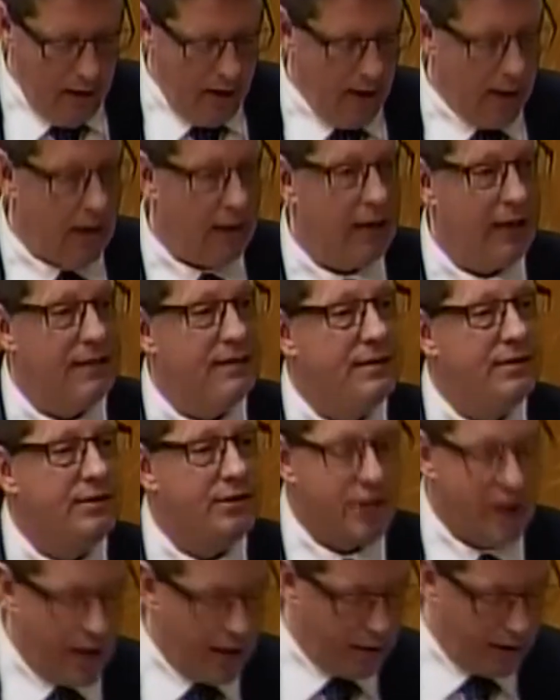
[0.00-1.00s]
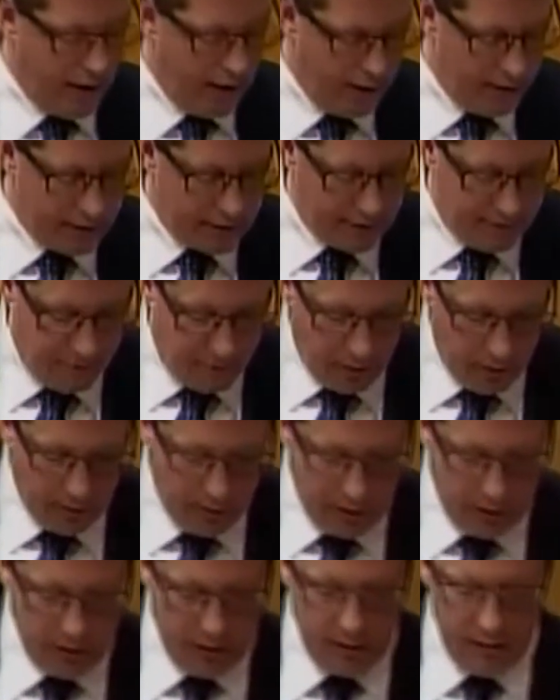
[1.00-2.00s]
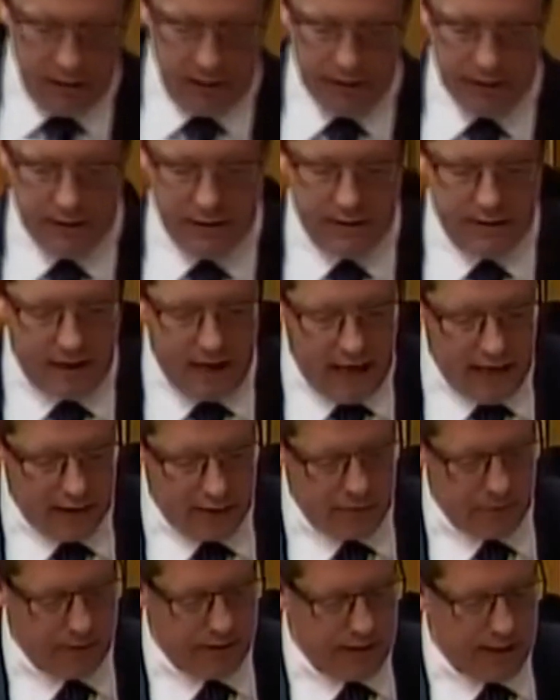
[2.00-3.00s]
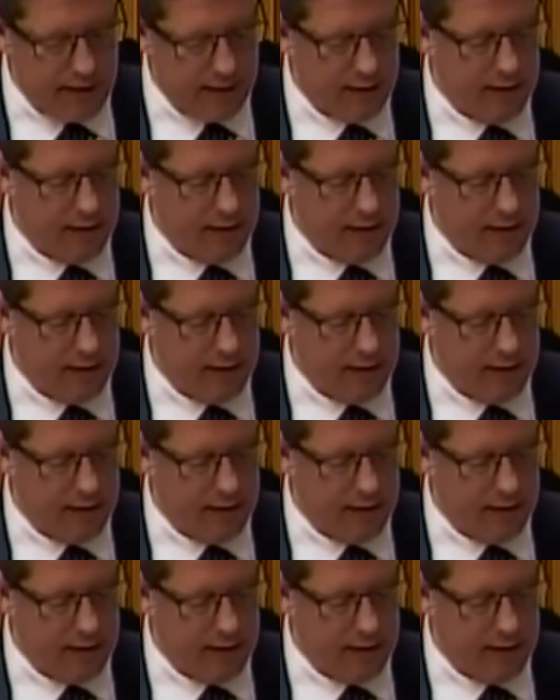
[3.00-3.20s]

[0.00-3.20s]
Licensed childcare is affordable in Saskatchewan.